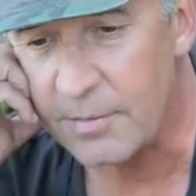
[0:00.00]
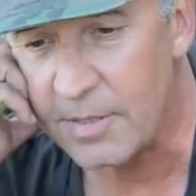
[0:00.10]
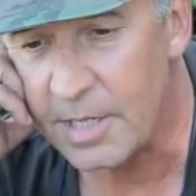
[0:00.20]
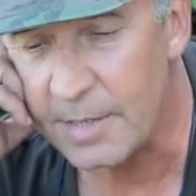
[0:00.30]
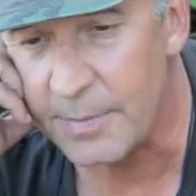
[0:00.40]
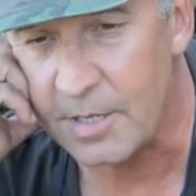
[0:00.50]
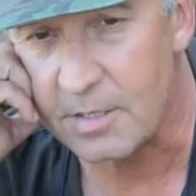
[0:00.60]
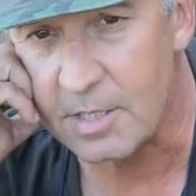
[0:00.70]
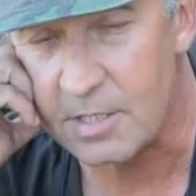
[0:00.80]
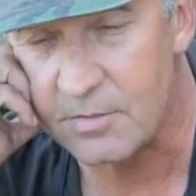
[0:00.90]
thing about
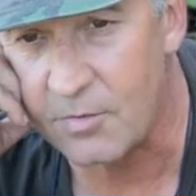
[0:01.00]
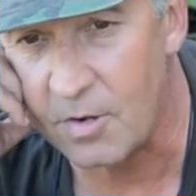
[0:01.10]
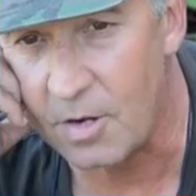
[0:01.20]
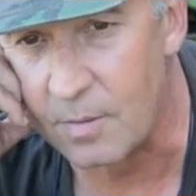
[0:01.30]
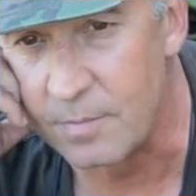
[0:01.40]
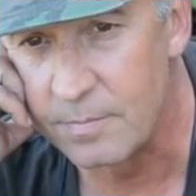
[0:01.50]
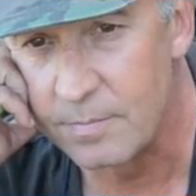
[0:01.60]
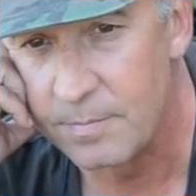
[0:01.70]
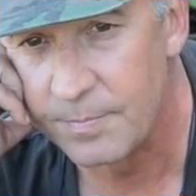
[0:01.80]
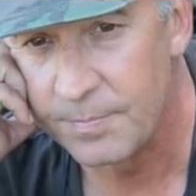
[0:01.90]
this farm
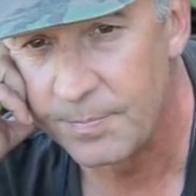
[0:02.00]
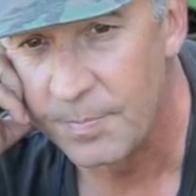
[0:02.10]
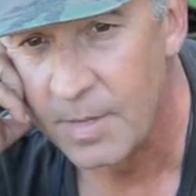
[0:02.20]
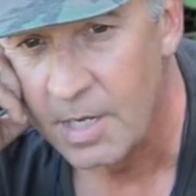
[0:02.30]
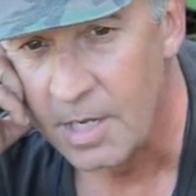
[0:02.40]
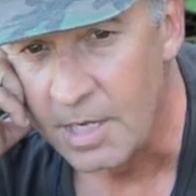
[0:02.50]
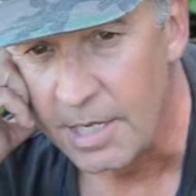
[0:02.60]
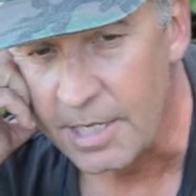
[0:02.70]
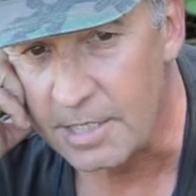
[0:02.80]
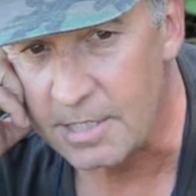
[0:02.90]

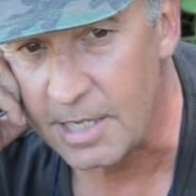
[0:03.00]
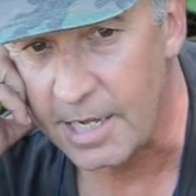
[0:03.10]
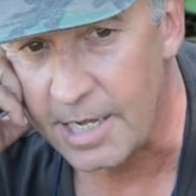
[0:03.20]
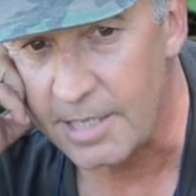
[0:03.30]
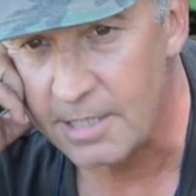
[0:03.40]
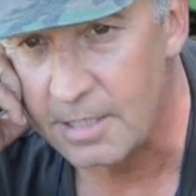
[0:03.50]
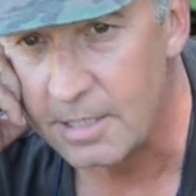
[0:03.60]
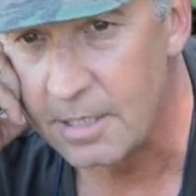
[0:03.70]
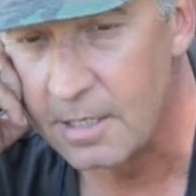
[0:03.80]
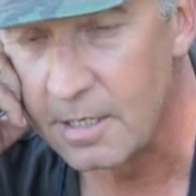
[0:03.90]
is that
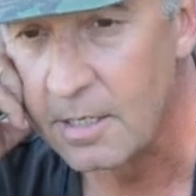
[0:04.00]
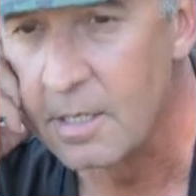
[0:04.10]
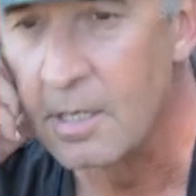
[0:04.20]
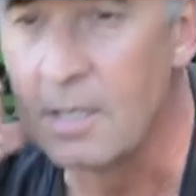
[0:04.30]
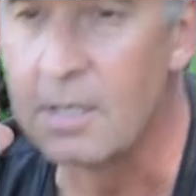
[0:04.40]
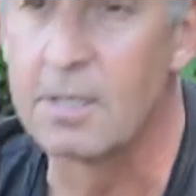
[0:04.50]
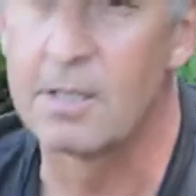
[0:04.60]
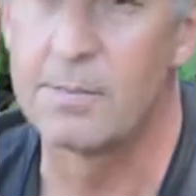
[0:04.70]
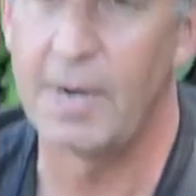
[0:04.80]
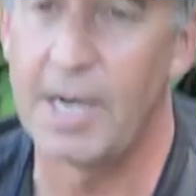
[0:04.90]

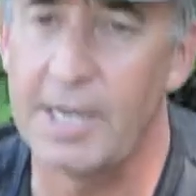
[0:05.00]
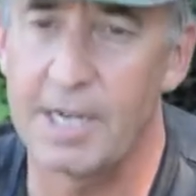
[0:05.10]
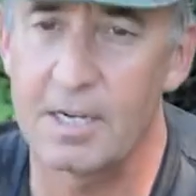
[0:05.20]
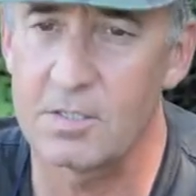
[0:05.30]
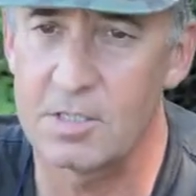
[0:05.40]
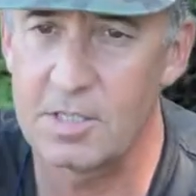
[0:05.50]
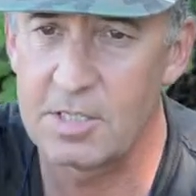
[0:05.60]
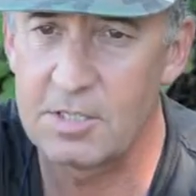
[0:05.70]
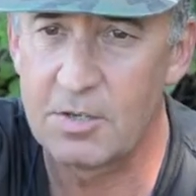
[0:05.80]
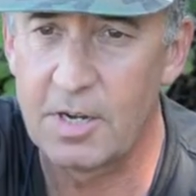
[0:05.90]
the main house is
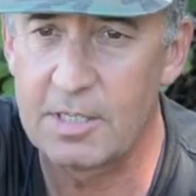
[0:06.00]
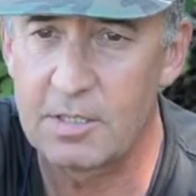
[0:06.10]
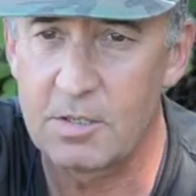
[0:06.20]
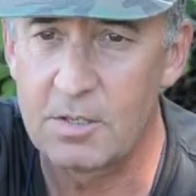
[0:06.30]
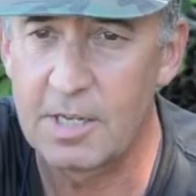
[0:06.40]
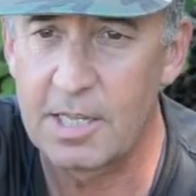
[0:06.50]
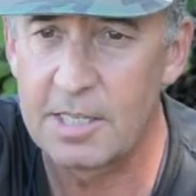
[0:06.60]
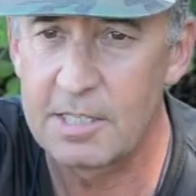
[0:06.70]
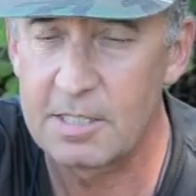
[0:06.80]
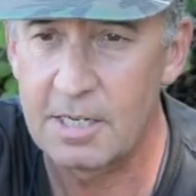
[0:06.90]
situated on the
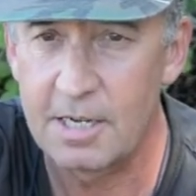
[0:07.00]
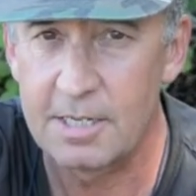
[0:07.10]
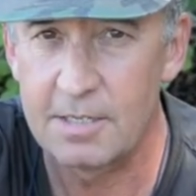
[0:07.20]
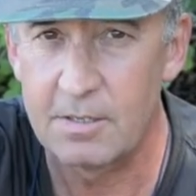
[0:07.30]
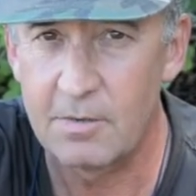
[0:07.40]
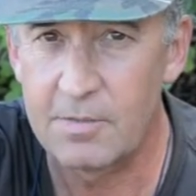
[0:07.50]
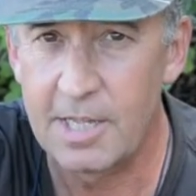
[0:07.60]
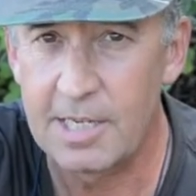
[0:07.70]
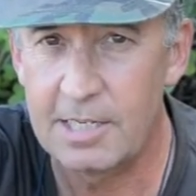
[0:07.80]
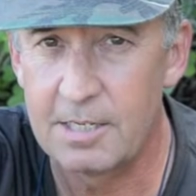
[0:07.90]
other side of
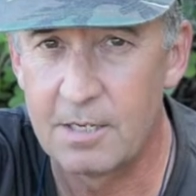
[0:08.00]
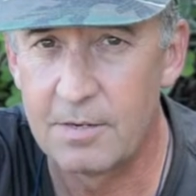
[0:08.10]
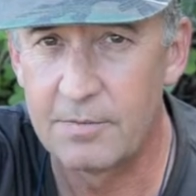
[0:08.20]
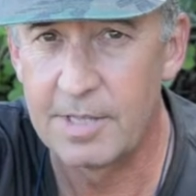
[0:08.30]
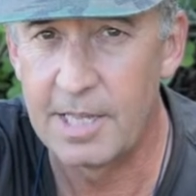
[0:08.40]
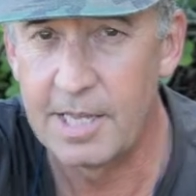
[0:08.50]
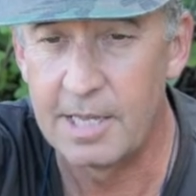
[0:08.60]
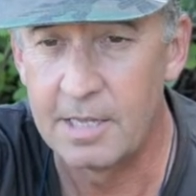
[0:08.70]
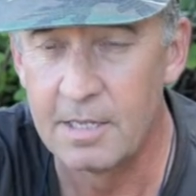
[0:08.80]
that hill over there.